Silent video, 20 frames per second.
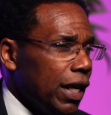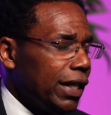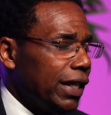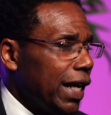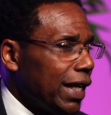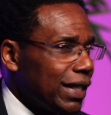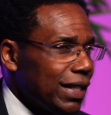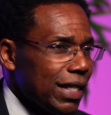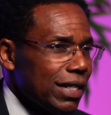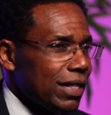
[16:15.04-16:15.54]

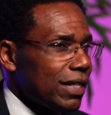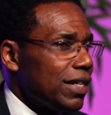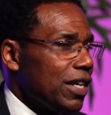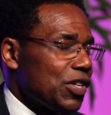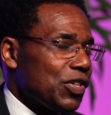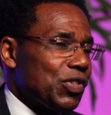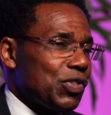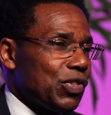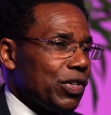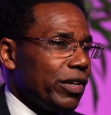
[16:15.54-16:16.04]
And that doesn't
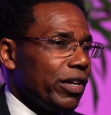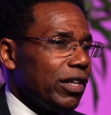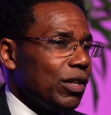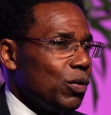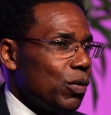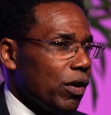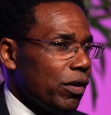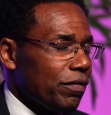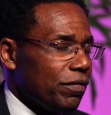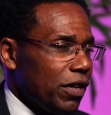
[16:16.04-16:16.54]

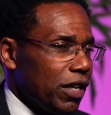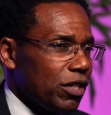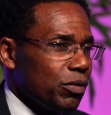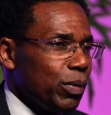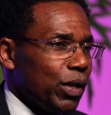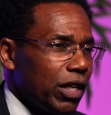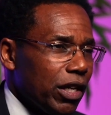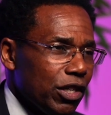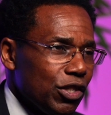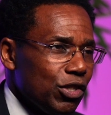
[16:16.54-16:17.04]
necessarily work for
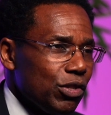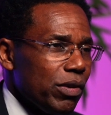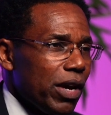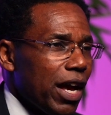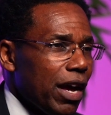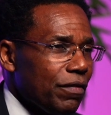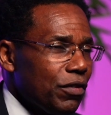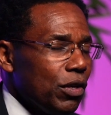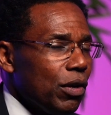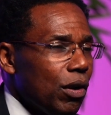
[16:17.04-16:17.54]
us, because you
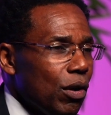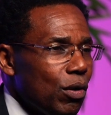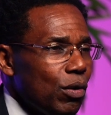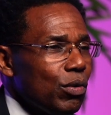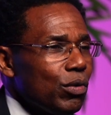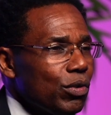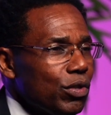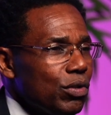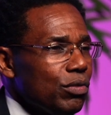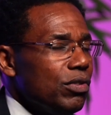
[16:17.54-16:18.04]
have your
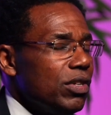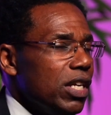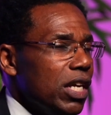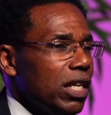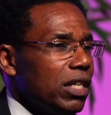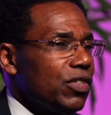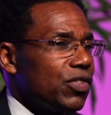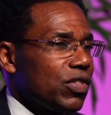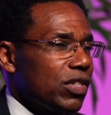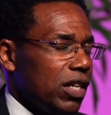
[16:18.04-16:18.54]
own
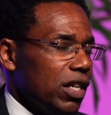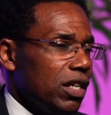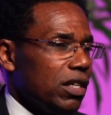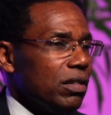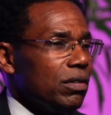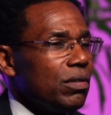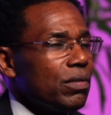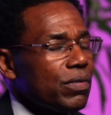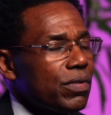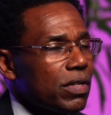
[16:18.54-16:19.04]
unique
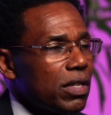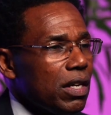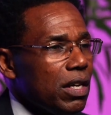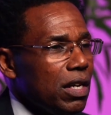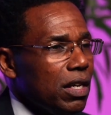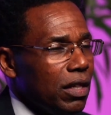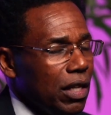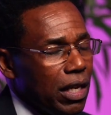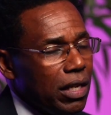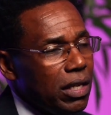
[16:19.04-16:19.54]
skills
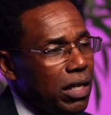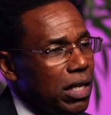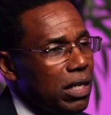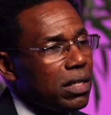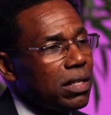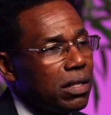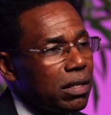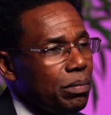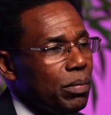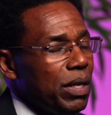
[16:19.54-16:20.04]
that
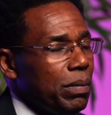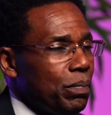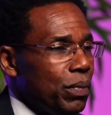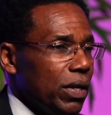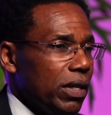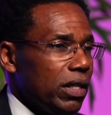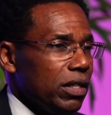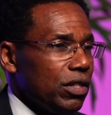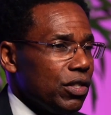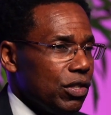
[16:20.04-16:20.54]
needs to be
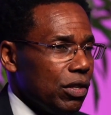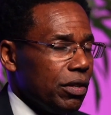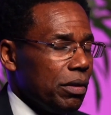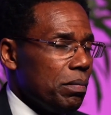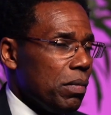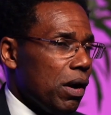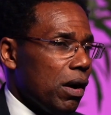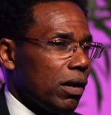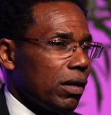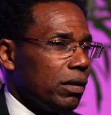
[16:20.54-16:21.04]
put into the
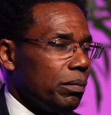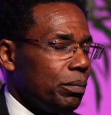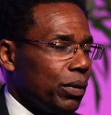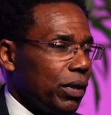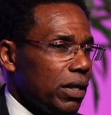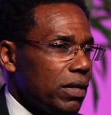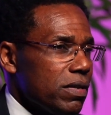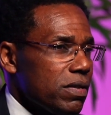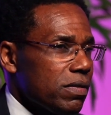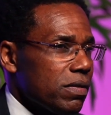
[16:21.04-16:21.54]

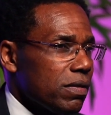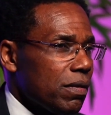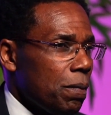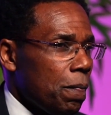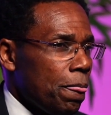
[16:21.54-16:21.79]
marketplace.